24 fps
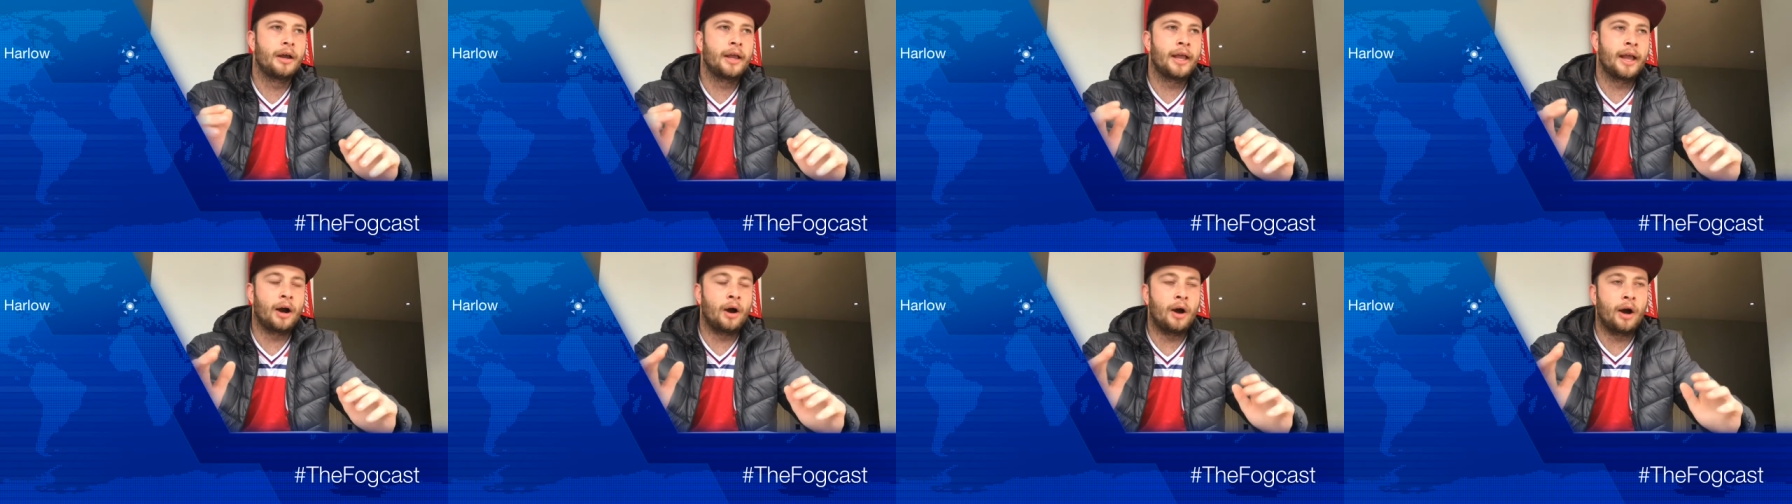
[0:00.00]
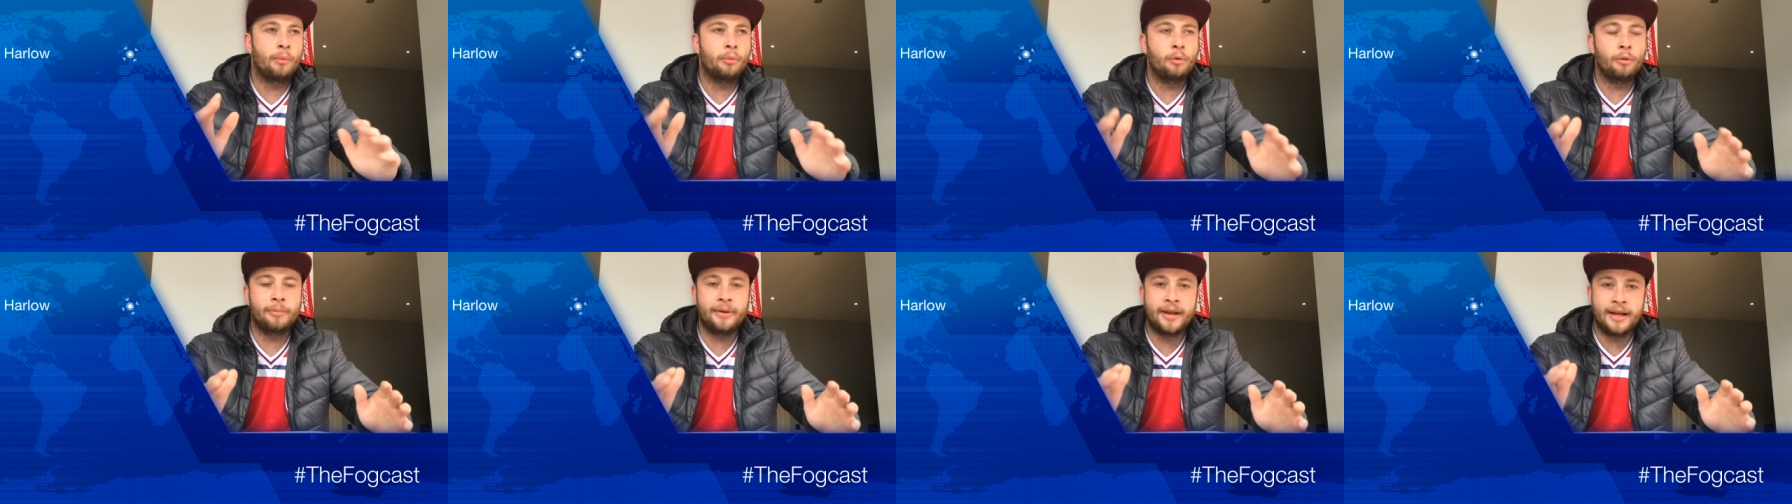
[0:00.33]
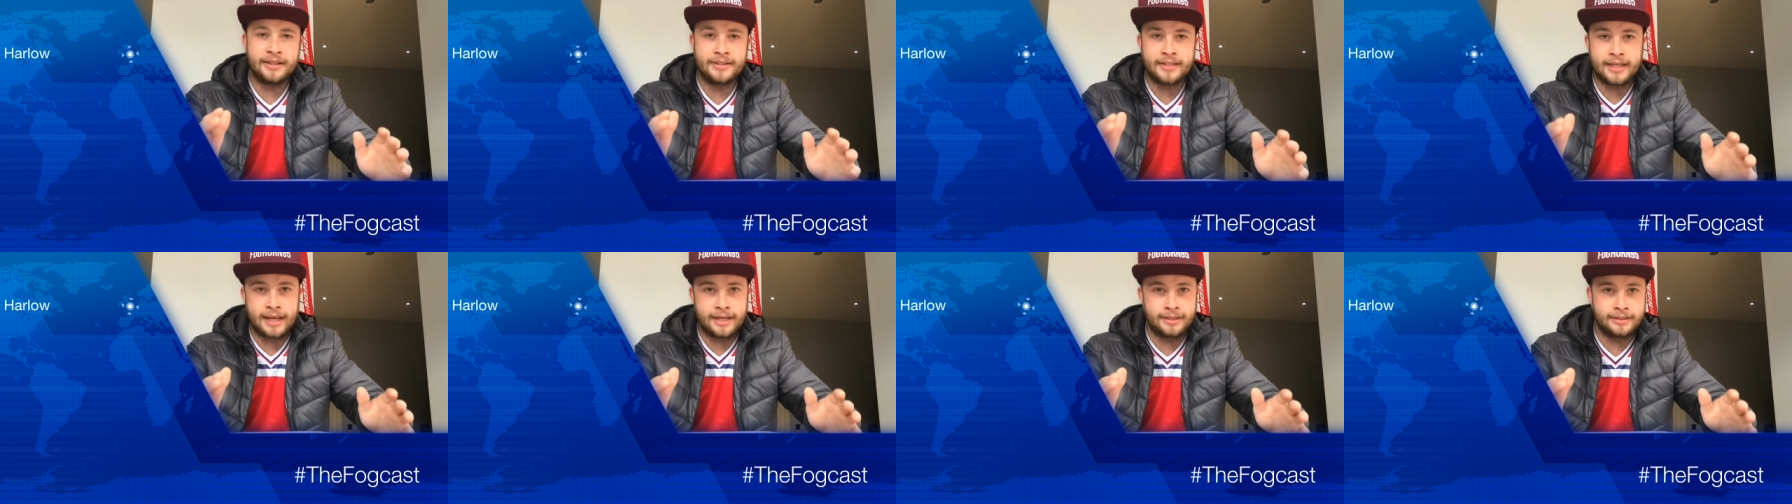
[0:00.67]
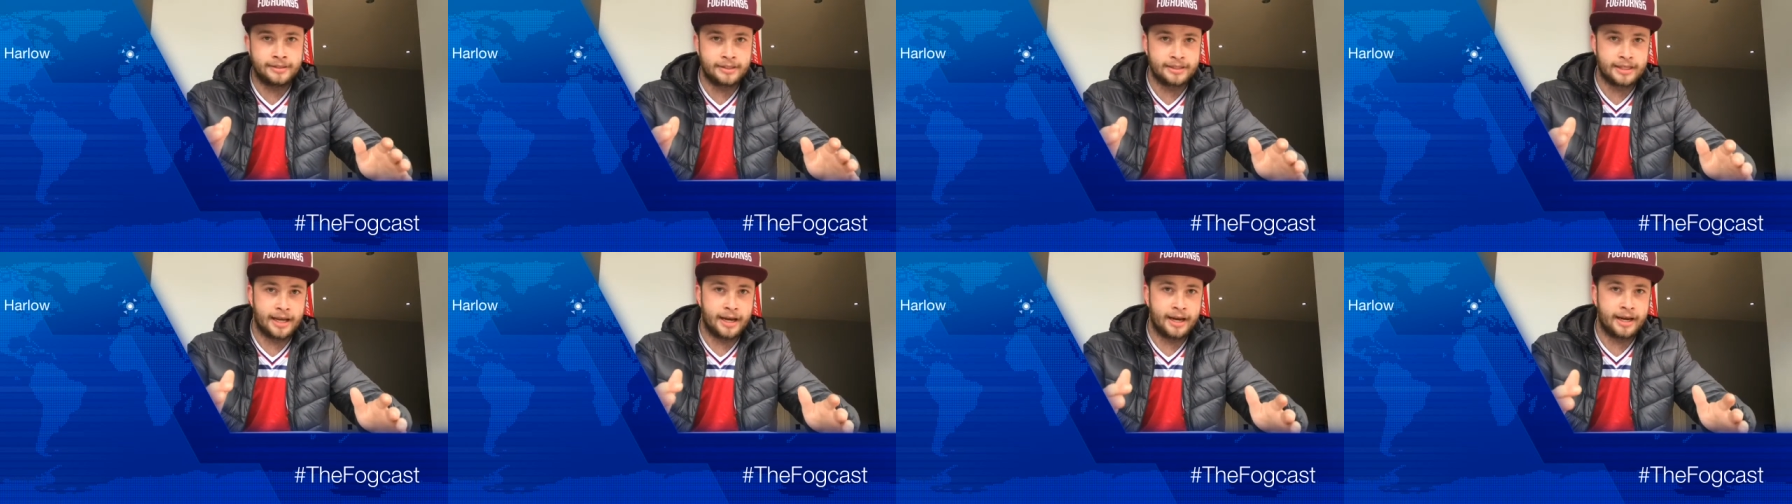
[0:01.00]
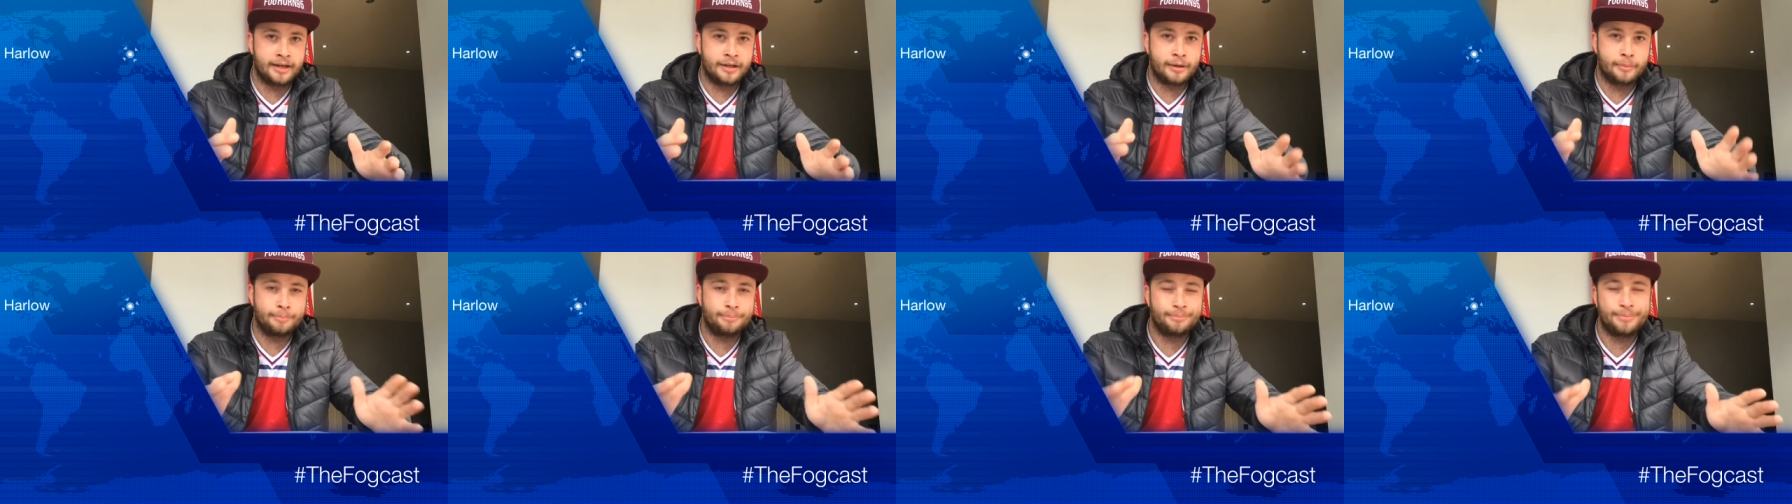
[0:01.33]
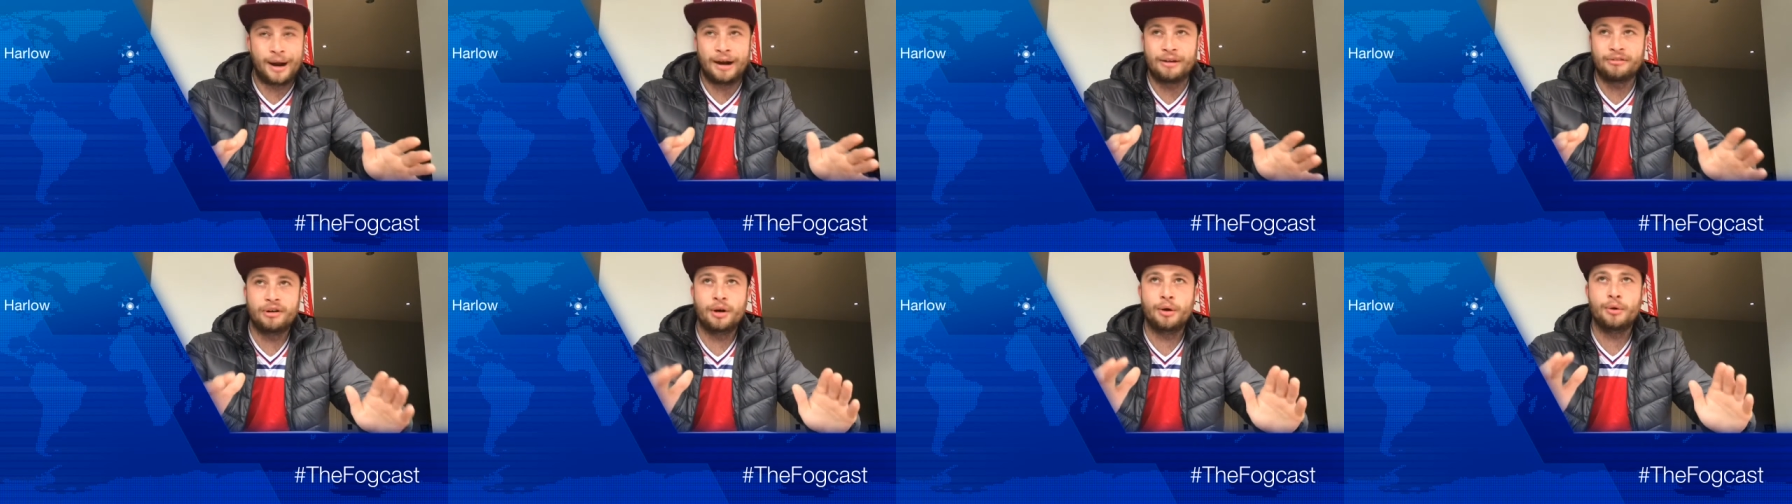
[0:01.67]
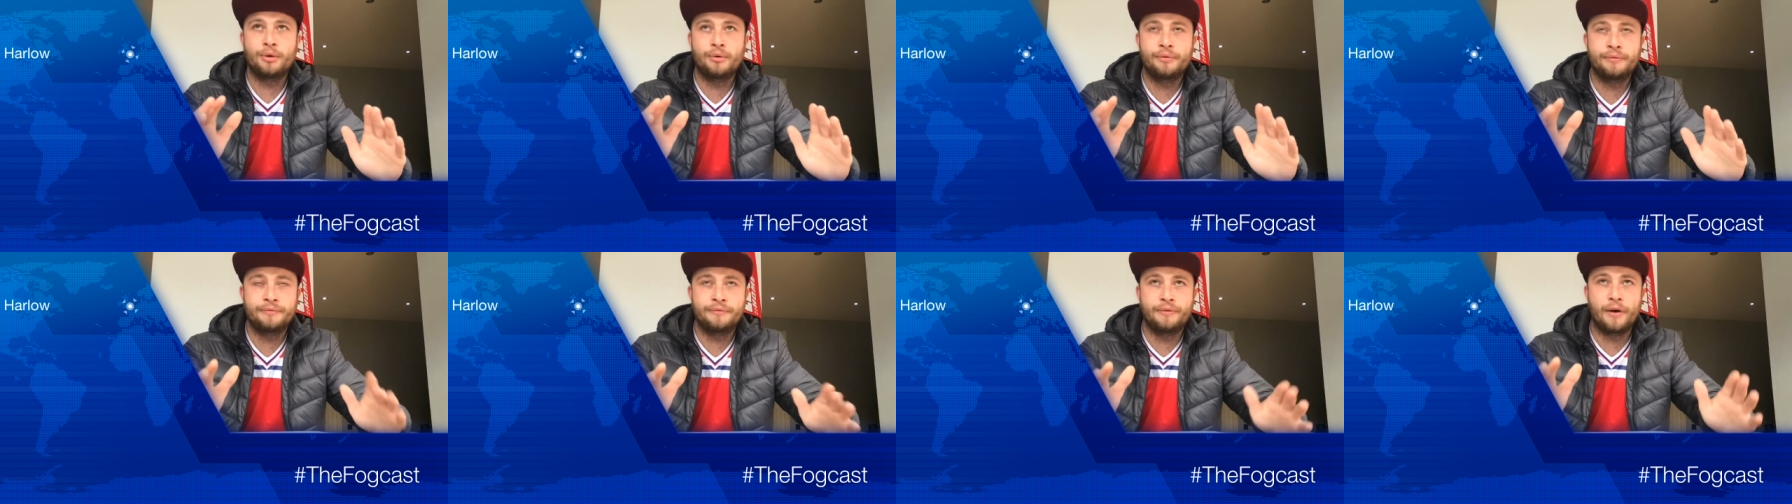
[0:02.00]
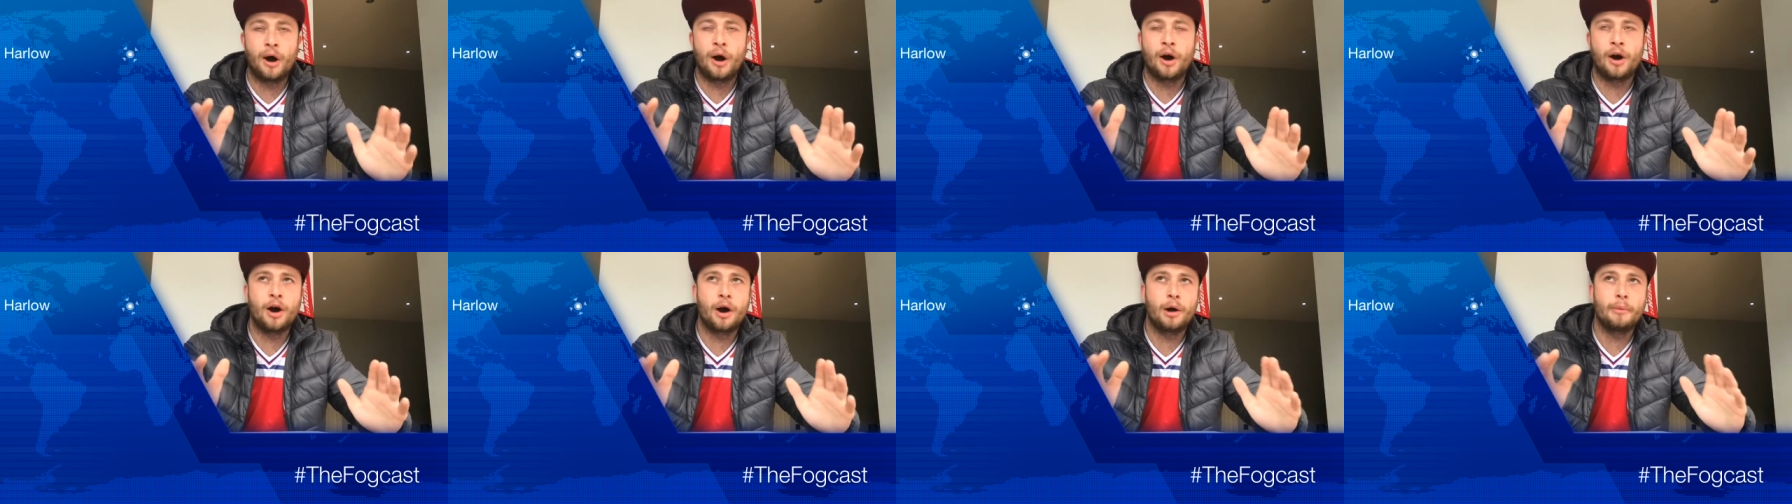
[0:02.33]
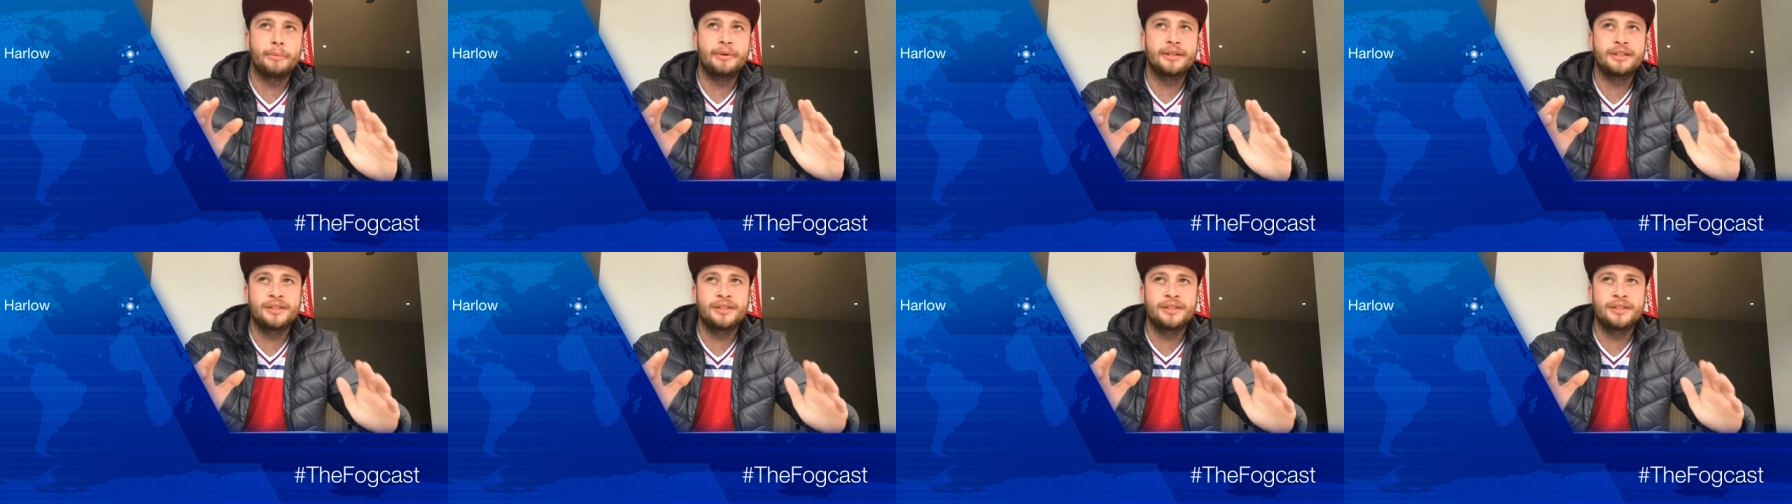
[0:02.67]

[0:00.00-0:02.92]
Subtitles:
I will be attending the Barrow Farm